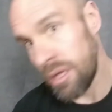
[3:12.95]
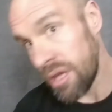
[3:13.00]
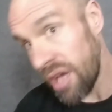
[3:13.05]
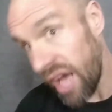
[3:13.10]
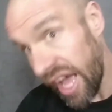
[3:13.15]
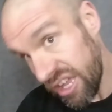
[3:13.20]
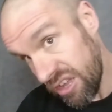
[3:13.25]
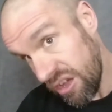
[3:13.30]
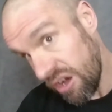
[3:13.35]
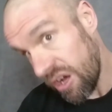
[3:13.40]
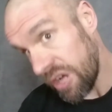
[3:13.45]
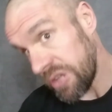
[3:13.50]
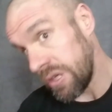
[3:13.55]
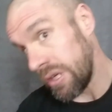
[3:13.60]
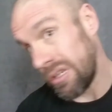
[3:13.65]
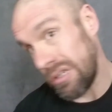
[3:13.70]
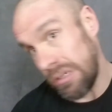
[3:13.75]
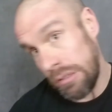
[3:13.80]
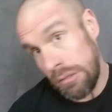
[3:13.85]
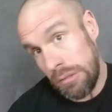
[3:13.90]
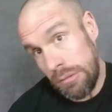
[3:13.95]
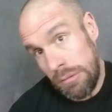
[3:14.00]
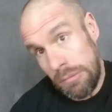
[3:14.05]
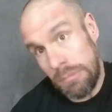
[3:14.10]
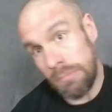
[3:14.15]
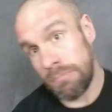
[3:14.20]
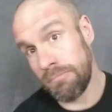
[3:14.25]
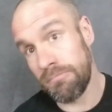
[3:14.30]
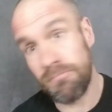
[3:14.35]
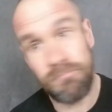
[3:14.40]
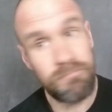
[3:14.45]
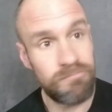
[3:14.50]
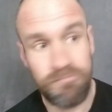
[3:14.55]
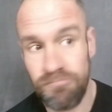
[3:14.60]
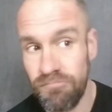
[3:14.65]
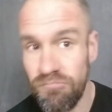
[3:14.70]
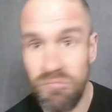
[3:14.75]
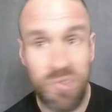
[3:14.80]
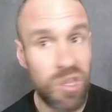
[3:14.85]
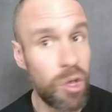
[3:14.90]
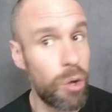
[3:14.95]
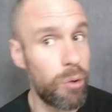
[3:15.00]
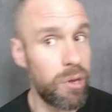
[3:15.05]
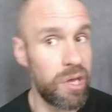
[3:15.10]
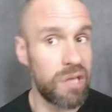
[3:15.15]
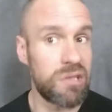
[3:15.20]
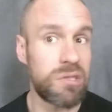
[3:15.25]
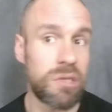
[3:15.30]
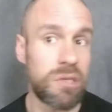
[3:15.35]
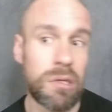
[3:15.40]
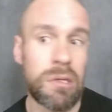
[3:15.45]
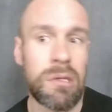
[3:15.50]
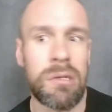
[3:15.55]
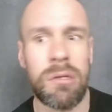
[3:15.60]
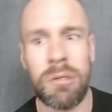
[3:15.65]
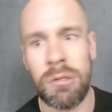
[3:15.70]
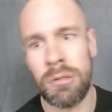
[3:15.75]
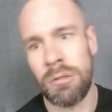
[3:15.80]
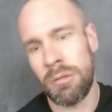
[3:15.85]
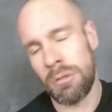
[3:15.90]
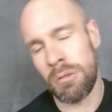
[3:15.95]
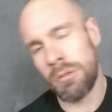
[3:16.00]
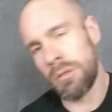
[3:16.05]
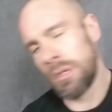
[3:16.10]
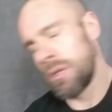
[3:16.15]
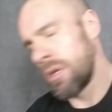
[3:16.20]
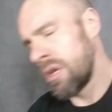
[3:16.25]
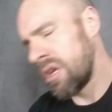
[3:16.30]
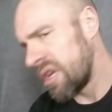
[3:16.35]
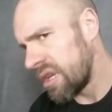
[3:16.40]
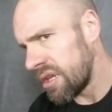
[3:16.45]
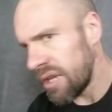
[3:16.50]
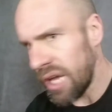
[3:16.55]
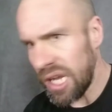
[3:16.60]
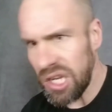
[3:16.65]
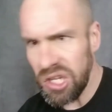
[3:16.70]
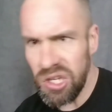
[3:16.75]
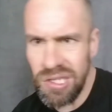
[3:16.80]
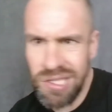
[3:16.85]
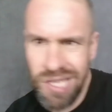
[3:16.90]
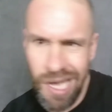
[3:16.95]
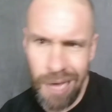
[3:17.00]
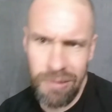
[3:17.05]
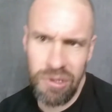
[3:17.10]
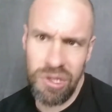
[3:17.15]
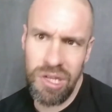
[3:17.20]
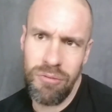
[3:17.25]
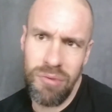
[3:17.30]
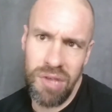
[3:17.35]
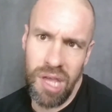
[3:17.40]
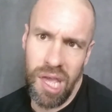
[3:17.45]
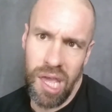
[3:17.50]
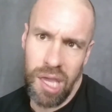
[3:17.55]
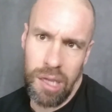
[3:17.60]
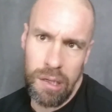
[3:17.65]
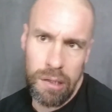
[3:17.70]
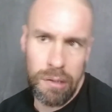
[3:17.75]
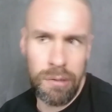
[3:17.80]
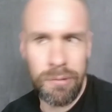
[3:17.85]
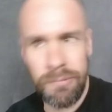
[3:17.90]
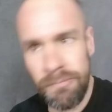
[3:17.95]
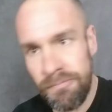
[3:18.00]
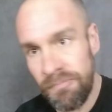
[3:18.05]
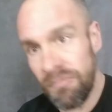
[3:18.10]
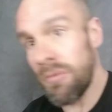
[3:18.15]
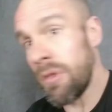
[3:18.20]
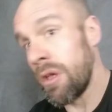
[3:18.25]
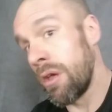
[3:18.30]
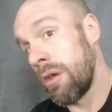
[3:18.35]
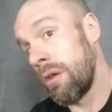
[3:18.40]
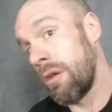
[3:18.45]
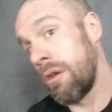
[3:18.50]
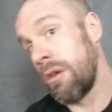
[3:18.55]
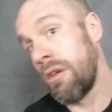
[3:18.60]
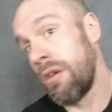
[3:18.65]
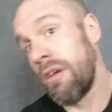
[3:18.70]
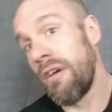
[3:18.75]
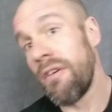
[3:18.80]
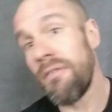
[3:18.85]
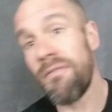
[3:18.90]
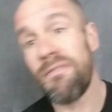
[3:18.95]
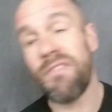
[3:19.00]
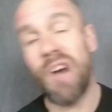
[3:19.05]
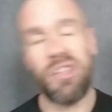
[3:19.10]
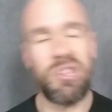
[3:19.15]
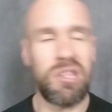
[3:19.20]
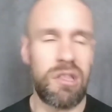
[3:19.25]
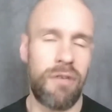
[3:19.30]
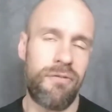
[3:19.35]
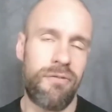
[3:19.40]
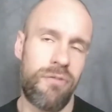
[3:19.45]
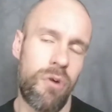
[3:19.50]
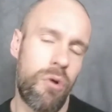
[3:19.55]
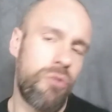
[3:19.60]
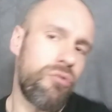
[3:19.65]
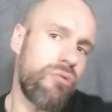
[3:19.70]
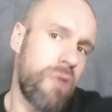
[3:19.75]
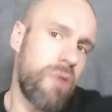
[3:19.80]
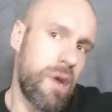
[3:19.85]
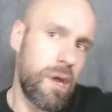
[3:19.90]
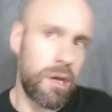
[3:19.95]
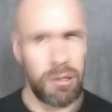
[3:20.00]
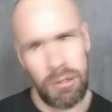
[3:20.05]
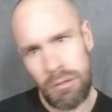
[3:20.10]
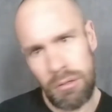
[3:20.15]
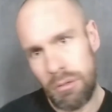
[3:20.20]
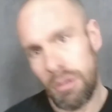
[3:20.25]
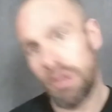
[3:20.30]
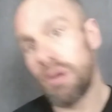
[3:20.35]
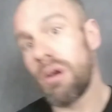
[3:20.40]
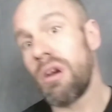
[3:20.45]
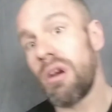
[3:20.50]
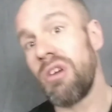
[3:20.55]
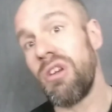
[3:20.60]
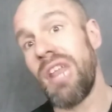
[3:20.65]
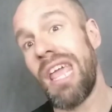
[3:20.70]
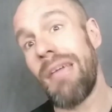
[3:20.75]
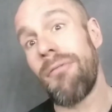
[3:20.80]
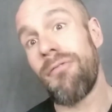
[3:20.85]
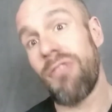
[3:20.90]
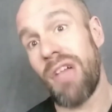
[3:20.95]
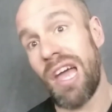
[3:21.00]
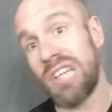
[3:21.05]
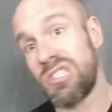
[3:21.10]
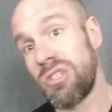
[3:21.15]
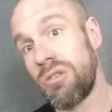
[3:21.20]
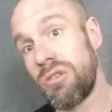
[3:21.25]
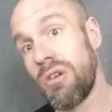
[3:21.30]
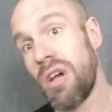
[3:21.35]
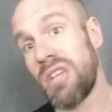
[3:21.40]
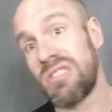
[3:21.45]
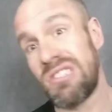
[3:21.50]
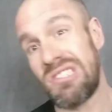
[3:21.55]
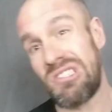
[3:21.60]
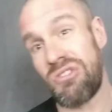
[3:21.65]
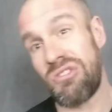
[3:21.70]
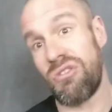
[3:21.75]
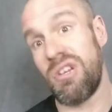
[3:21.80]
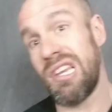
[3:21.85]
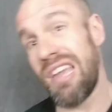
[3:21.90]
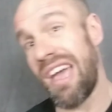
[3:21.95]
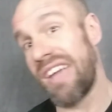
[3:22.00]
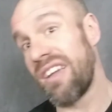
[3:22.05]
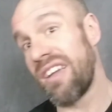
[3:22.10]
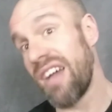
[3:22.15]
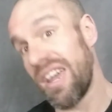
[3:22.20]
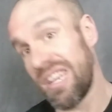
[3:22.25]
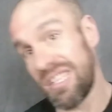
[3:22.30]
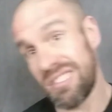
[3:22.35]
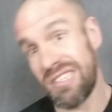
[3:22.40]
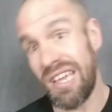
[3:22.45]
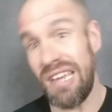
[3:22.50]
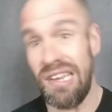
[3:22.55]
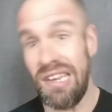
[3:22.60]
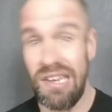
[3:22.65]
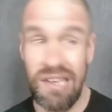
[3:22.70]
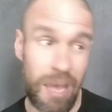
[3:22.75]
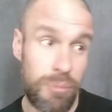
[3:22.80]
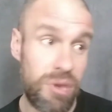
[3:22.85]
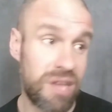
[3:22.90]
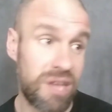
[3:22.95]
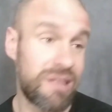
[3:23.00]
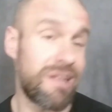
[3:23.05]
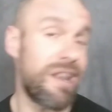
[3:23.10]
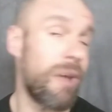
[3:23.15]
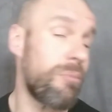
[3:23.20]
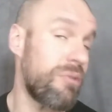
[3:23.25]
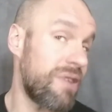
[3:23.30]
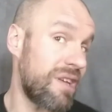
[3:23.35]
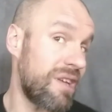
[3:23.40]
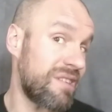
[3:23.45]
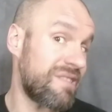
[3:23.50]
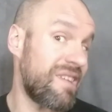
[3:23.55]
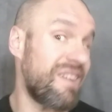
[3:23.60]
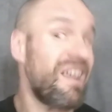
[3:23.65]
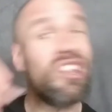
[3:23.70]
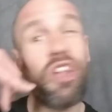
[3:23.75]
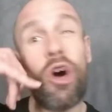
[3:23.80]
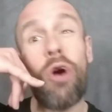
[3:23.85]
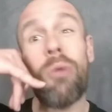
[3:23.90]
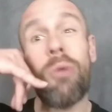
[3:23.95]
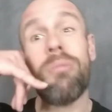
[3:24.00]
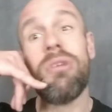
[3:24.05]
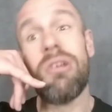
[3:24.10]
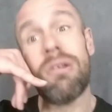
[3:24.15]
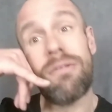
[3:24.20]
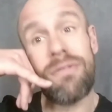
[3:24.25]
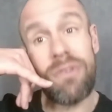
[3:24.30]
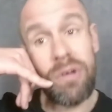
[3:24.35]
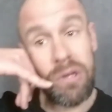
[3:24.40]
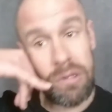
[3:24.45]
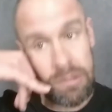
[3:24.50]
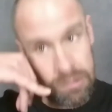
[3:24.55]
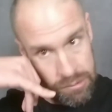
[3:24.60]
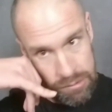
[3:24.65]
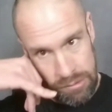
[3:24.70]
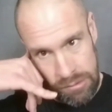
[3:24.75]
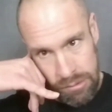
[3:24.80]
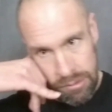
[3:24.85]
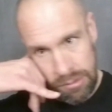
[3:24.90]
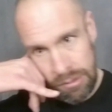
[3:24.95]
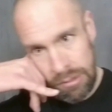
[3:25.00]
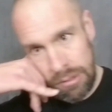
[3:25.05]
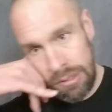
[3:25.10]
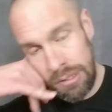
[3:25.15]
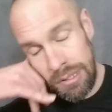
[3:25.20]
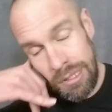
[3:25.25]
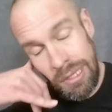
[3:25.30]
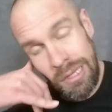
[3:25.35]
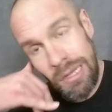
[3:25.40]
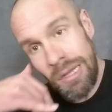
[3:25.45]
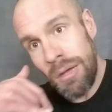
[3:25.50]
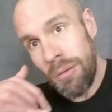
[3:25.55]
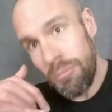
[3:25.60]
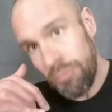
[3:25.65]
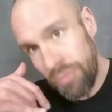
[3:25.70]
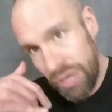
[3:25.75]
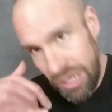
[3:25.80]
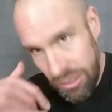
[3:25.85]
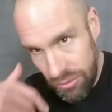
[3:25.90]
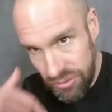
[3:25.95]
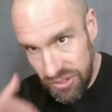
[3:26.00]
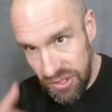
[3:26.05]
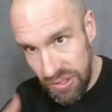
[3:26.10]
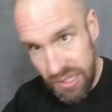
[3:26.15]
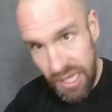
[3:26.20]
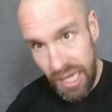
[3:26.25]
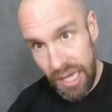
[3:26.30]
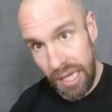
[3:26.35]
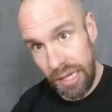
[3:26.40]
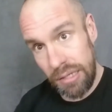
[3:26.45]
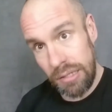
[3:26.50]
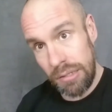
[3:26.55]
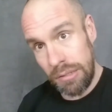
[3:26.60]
I called her, no answer. Not a good time to leave me hanging. Finally the phone rang. Her name flashed across the screen. I got excited. I picked it up and I said, "Hello, beautiful." But it was her dad.